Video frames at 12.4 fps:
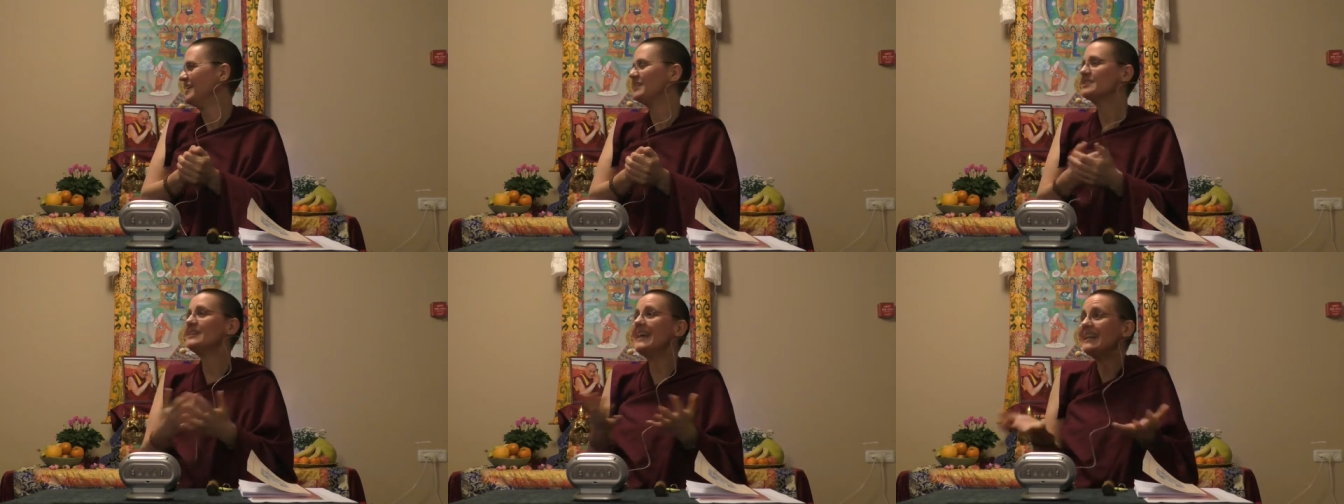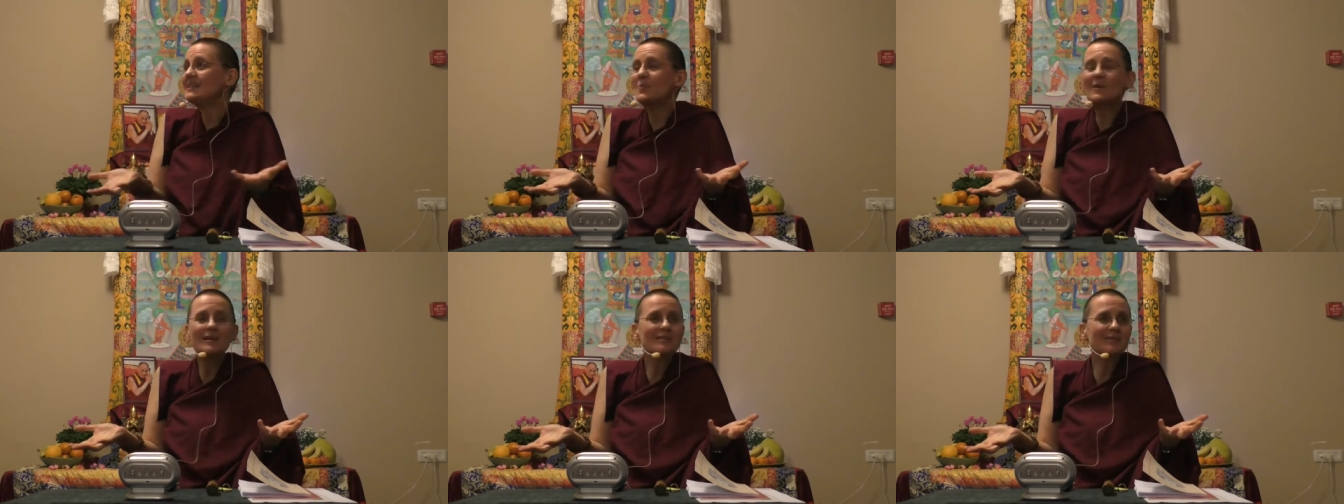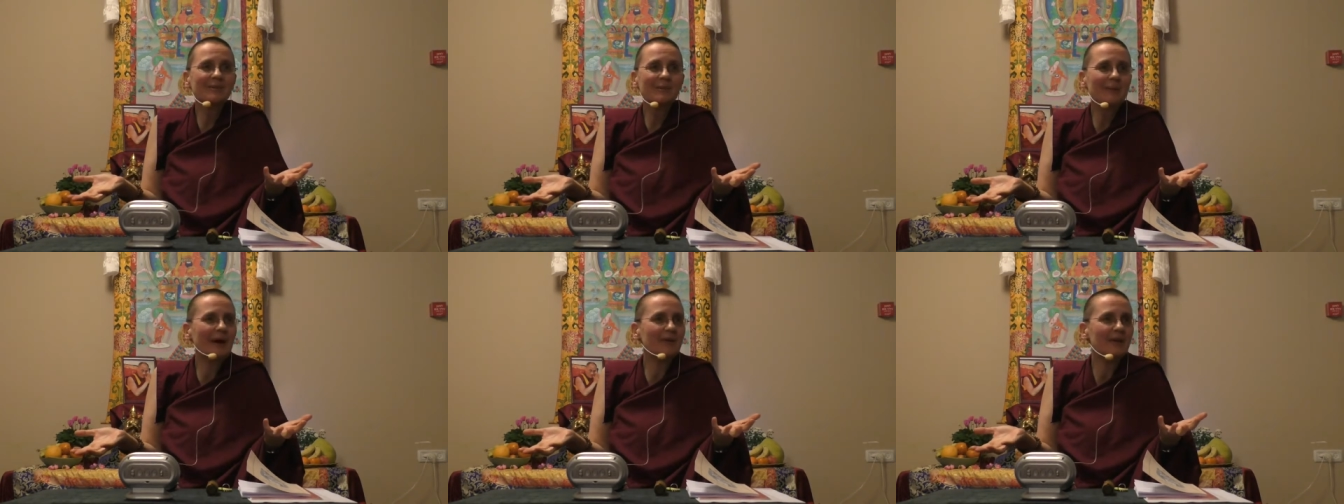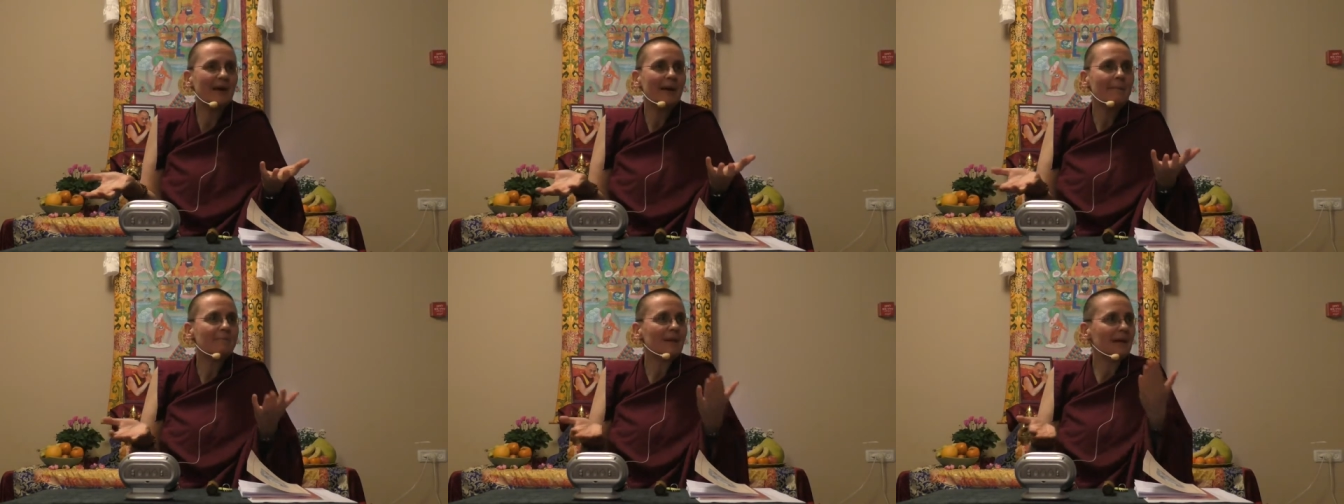so that's what it's all about,
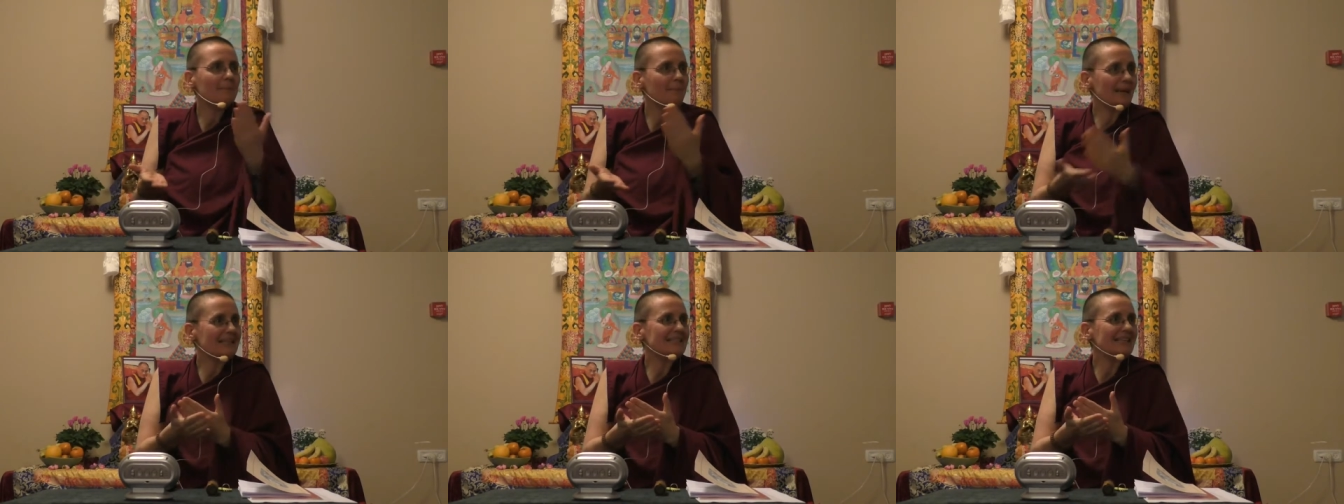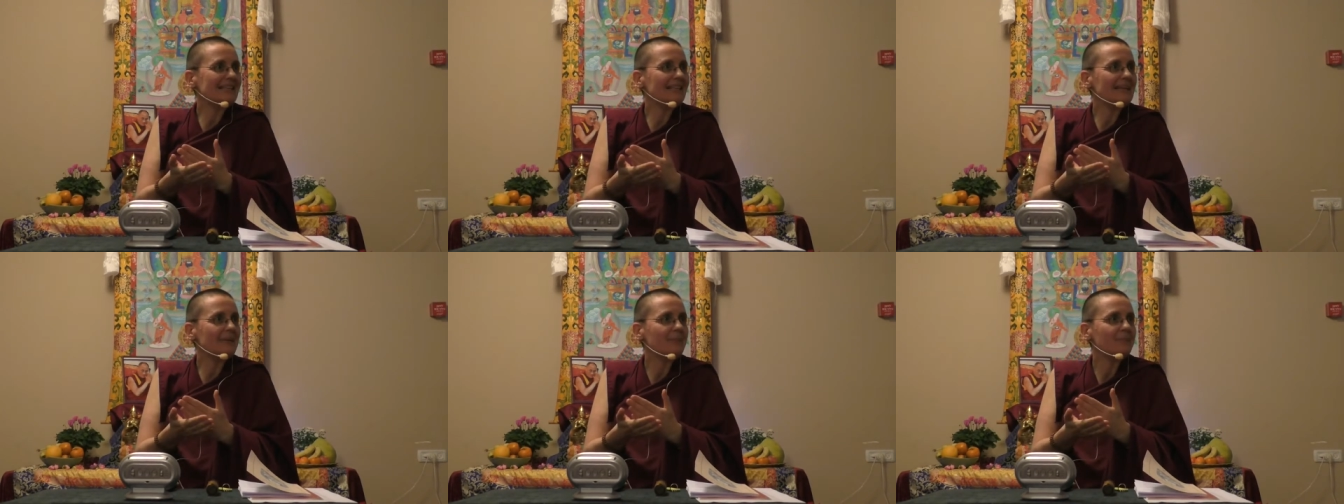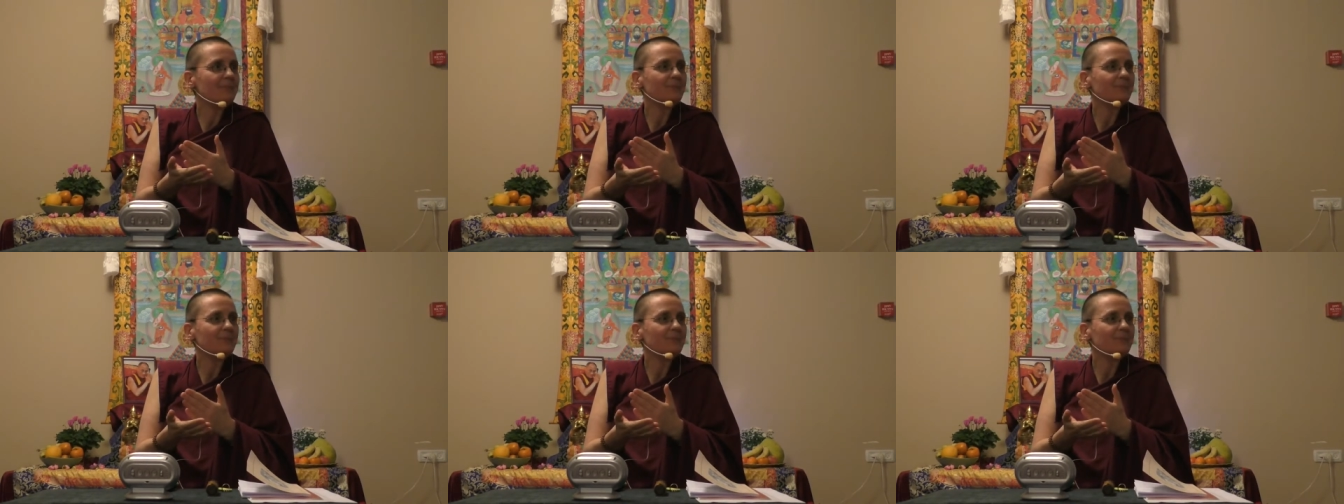and basically,